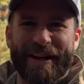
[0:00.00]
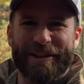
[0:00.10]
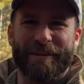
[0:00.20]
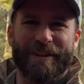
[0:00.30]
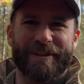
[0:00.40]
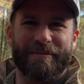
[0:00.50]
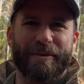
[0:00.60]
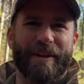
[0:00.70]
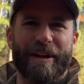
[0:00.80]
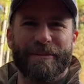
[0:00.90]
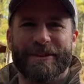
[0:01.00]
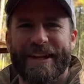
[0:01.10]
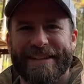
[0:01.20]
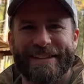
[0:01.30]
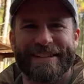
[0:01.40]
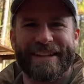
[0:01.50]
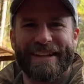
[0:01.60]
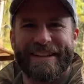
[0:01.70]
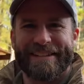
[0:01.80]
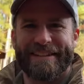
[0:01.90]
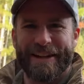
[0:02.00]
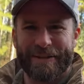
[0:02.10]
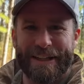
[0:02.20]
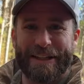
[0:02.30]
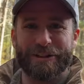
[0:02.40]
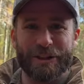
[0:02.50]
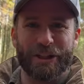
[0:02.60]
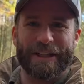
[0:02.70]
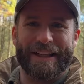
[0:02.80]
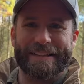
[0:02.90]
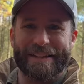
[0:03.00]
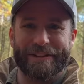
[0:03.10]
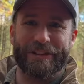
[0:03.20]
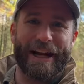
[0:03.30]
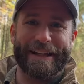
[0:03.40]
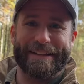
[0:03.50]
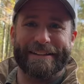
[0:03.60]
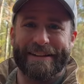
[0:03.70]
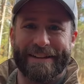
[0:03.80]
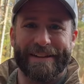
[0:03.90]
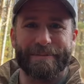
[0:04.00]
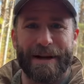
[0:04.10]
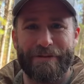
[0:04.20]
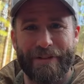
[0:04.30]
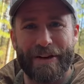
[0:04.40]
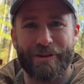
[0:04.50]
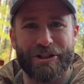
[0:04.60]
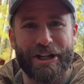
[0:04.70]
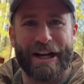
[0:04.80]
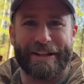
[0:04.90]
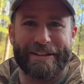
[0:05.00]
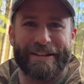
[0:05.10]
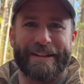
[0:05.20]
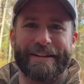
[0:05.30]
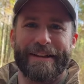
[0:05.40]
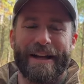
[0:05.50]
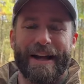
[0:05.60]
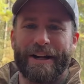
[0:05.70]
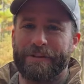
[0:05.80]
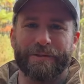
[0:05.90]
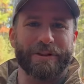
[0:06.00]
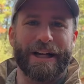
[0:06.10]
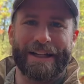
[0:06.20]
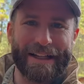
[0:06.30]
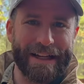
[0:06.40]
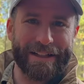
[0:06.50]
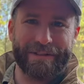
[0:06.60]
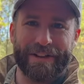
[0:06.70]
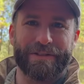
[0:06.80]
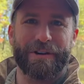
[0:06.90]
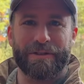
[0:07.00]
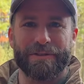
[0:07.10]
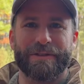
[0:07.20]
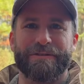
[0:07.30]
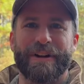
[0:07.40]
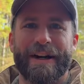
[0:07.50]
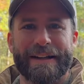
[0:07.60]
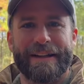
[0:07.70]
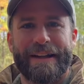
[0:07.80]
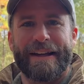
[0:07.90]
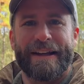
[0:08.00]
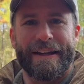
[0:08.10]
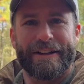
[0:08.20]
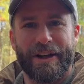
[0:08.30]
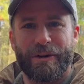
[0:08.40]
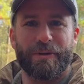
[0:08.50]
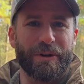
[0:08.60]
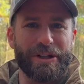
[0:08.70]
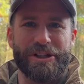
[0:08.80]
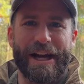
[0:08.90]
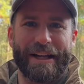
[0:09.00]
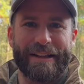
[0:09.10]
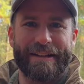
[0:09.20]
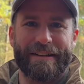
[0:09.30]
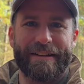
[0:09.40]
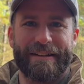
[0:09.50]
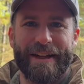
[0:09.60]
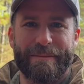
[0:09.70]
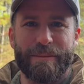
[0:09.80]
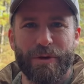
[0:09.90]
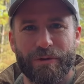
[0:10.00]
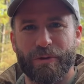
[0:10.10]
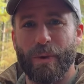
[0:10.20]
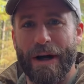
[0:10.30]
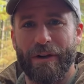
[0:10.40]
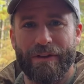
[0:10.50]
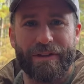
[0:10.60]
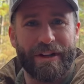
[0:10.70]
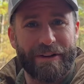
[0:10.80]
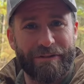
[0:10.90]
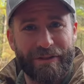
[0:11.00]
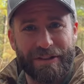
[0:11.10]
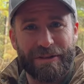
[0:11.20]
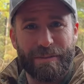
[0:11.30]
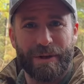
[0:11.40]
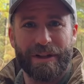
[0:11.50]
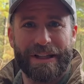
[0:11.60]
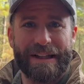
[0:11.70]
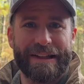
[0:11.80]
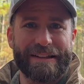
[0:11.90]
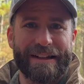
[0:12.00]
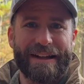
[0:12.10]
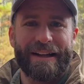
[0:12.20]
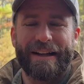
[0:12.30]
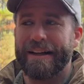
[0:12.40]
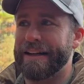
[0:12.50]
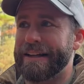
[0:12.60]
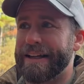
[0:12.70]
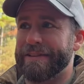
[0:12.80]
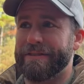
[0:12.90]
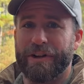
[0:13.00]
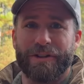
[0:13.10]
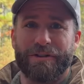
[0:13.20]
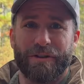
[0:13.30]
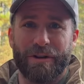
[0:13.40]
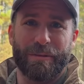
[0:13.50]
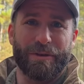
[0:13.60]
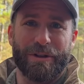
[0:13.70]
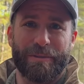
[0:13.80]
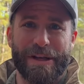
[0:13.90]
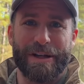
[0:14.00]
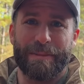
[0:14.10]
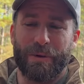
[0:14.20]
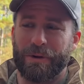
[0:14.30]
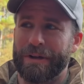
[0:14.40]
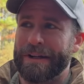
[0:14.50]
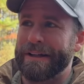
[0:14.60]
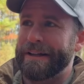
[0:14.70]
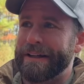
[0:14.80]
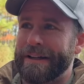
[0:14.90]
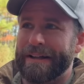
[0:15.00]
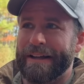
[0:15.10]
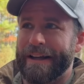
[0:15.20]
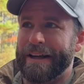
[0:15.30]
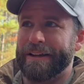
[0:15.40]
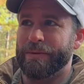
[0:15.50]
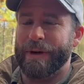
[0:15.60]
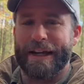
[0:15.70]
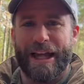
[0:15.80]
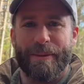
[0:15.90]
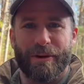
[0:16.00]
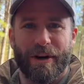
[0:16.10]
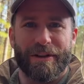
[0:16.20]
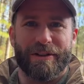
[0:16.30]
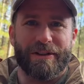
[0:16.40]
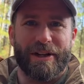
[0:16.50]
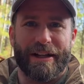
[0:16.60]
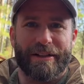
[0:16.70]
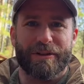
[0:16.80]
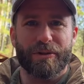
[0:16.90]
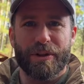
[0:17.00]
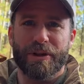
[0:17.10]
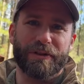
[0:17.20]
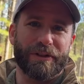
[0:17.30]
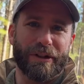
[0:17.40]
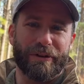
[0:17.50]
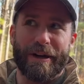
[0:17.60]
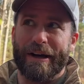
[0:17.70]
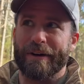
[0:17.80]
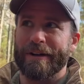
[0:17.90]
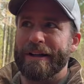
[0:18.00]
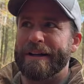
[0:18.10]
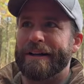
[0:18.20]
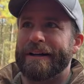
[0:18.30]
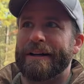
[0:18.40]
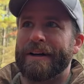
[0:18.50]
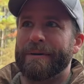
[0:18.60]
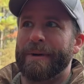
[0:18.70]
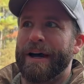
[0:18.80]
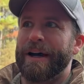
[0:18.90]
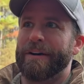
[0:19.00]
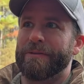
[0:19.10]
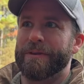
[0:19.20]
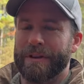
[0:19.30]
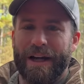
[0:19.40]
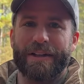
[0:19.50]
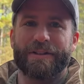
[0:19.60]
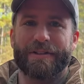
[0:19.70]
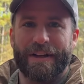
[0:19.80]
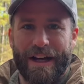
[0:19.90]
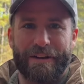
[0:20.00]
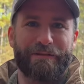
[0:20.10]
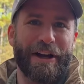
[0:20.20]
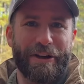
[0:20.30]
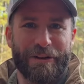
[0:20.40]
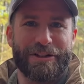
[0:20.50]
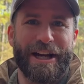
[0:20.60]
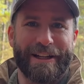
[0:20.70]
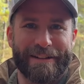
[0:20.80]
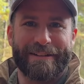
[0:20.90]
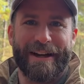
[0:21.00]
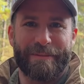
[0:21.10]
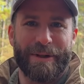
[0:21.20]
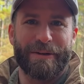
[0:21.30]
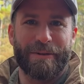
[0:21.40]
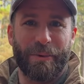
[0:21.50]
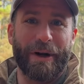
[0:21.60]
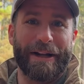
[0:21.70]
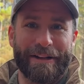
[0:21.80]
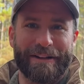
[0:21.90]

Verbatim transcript: Cosby. This is Provide and Protect, and today we're taking a look at this jacket. And this is my favorite jacket. And I know for a lot of guys, they struggle to find a coat or a jacket that moves well, There's a lot of flexibility in it, uh, and yet it's very durable and dependable. Uh, and when I came across this jacket two years ago now, um, I realized I have found the jacket that I've been wanting